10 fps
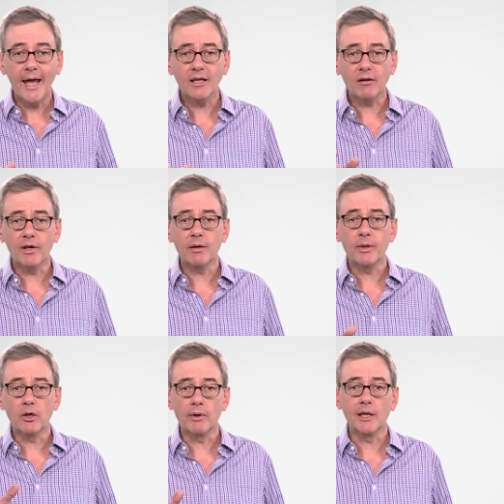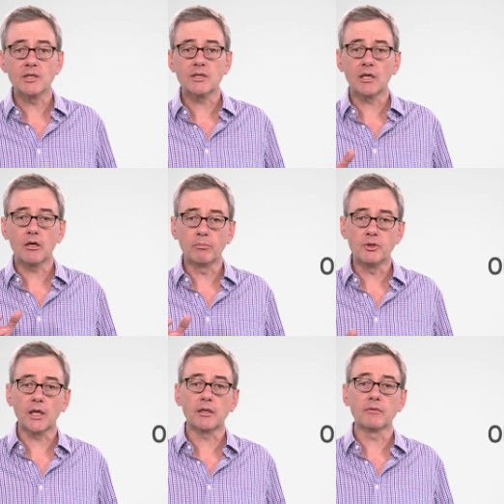and developing realistic
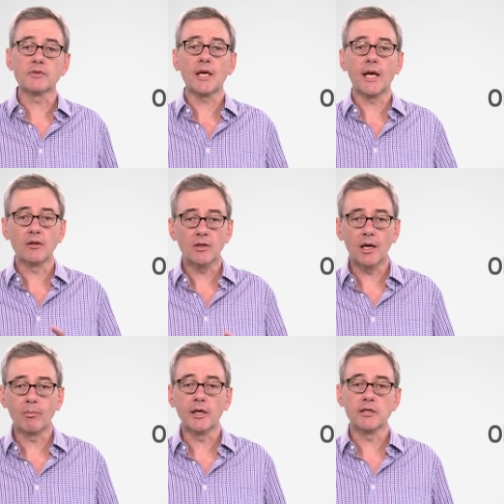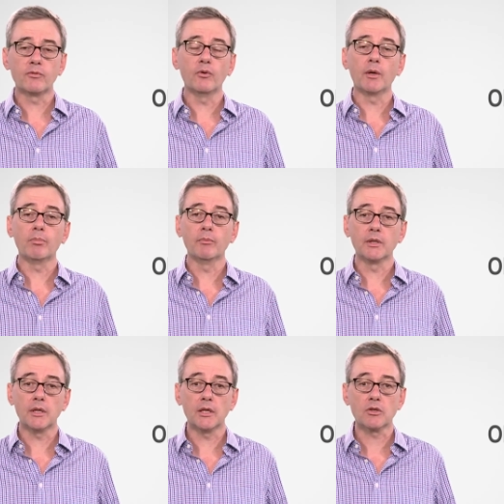objectives and timelines for
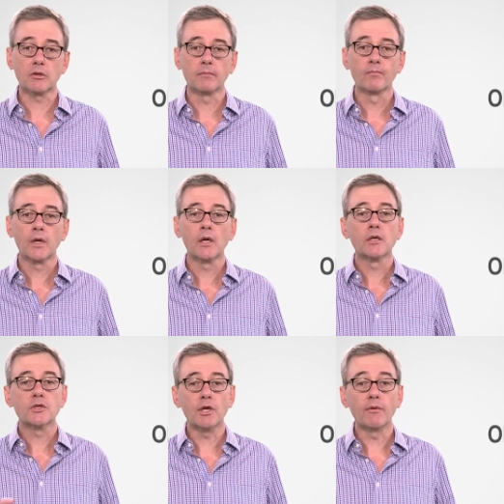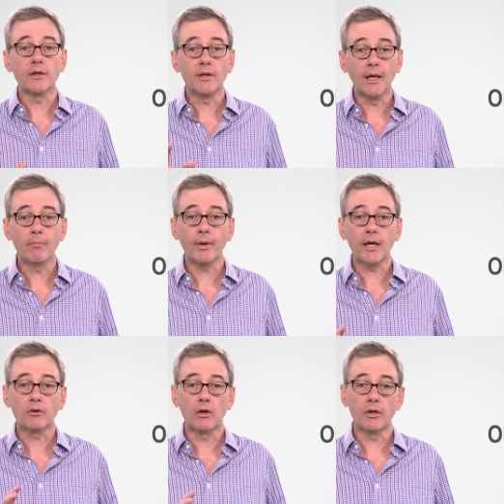implementation, so that the
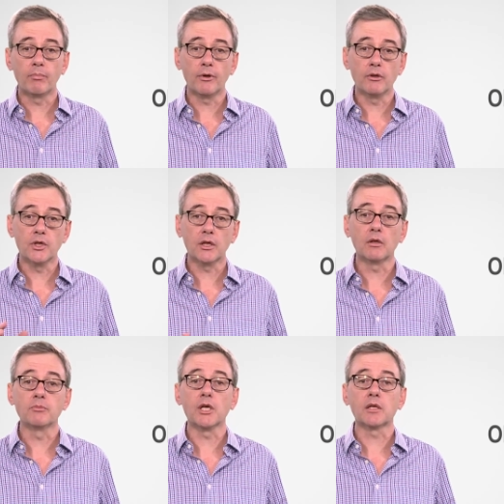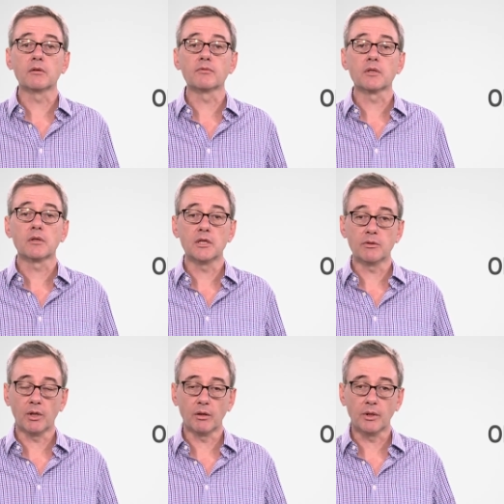impact on the project objectives is
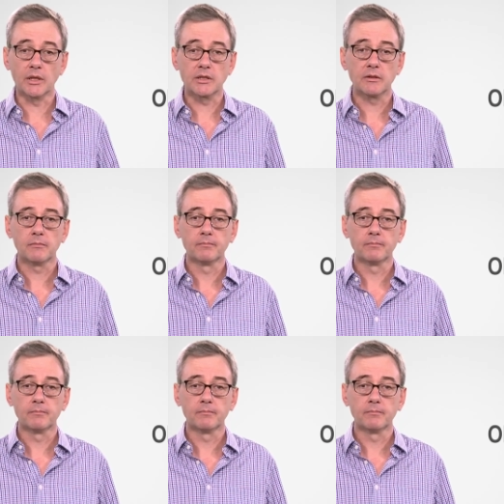minimized.